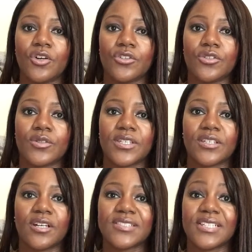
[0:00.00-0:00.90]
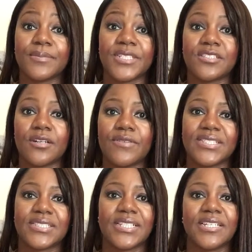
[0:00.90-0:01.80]
Or you can contact me
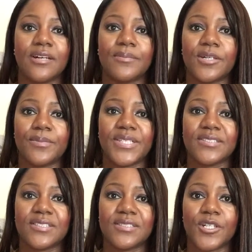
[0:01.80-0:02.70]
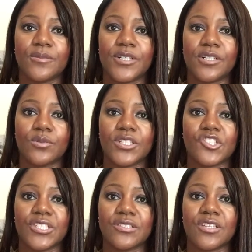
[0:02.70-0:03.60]
directly on my business mobile,
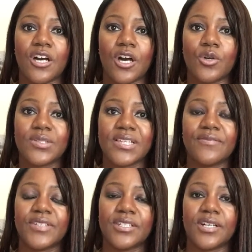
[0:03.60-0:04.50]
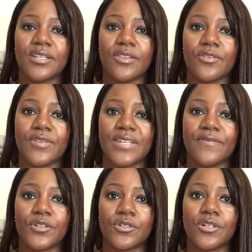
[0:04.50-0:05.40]
which is
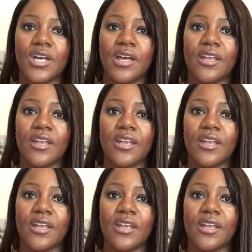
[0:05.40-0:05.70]
07934